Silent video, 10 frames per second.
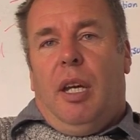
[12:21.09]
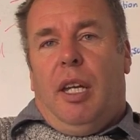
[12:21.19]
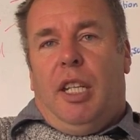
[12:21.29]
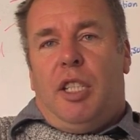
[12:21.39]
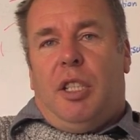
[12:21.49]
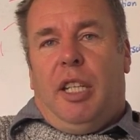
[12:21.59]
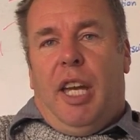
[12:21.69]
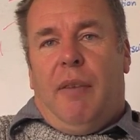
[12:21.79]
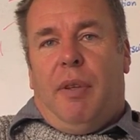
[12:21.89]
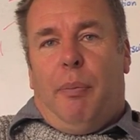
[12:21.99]
and actually
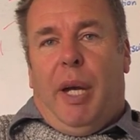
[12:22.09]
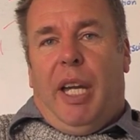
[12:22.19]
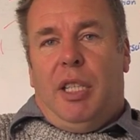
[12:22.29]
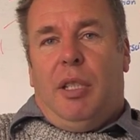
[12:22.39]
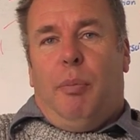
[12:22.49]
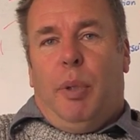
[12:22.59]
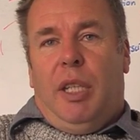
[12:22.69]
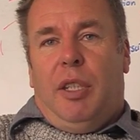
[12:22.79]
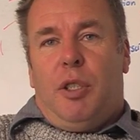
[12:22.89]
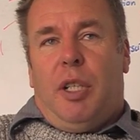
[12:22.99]
have the bait be
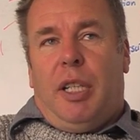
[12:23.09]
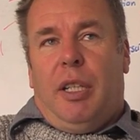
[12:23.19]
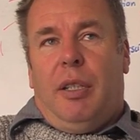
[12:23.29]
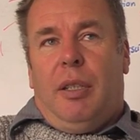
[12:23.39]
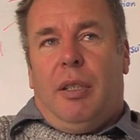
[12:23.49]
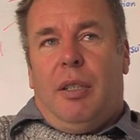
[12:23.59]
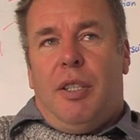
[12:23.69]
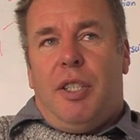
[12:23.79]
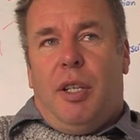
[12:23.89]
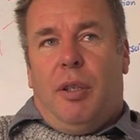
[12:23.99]
the trigger,
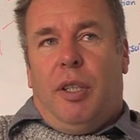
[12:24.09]
so